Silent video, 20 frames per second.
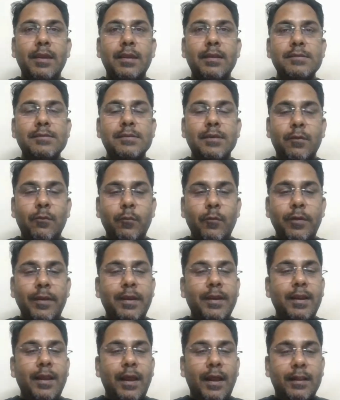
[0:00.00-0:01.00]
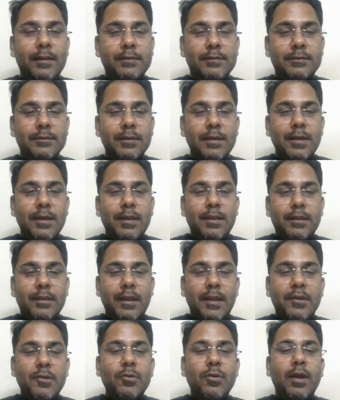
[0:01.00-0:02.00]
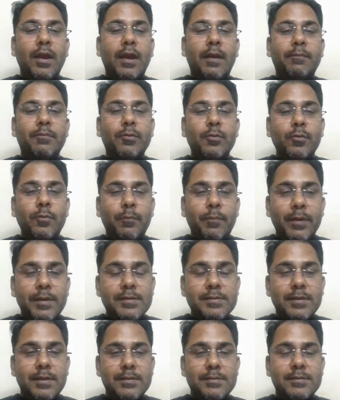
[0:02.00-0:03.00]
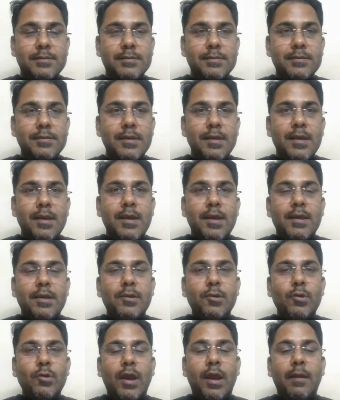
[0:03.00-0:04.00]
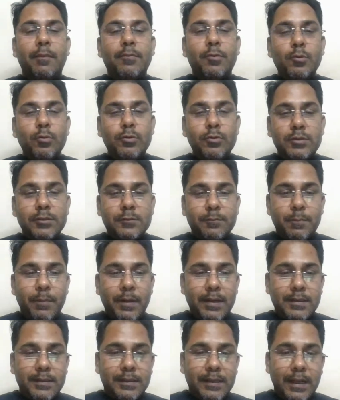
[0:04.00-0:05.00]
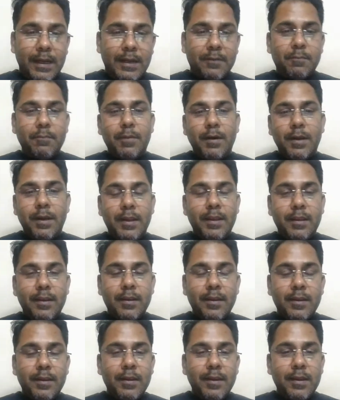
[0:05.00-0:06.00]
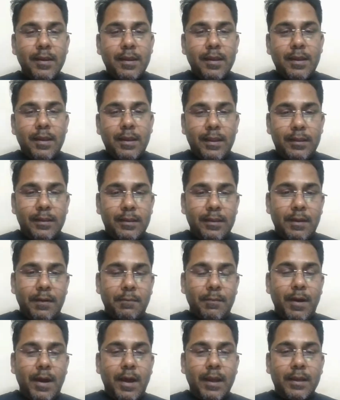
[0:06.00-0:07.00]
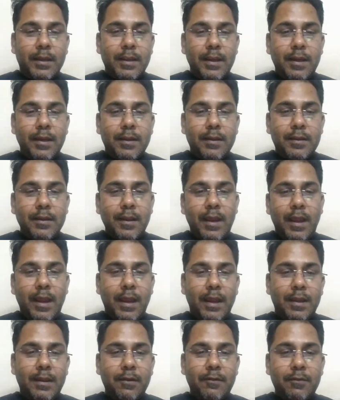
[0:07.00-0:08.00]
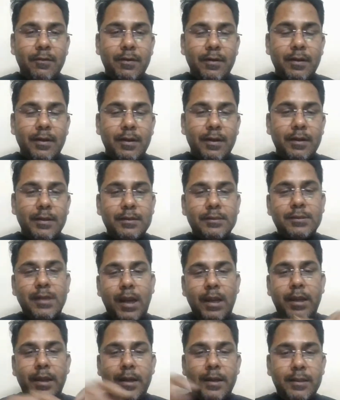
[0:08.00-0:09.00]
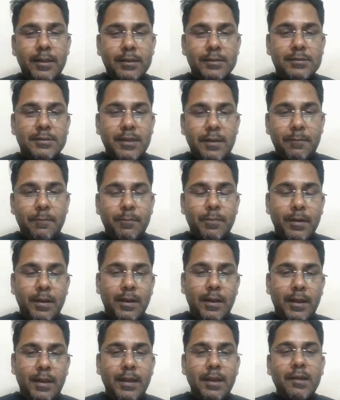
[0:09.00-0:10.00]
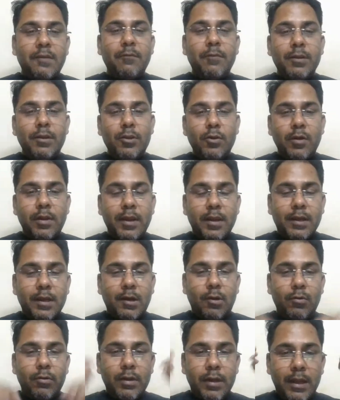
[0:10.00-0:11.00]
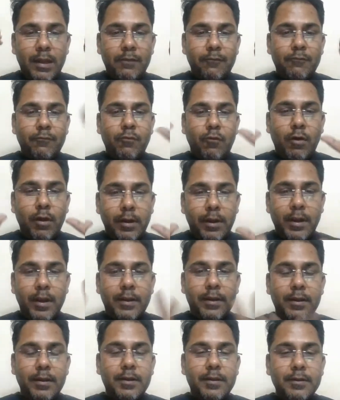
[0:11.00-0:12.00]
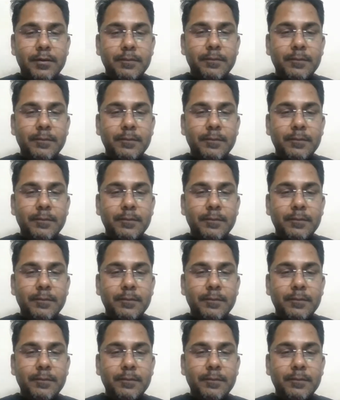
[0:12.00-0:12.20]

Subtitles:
in somewhere else, then you have to patience. You have to spend that money in the market and started the SIP linked with your account and forget it.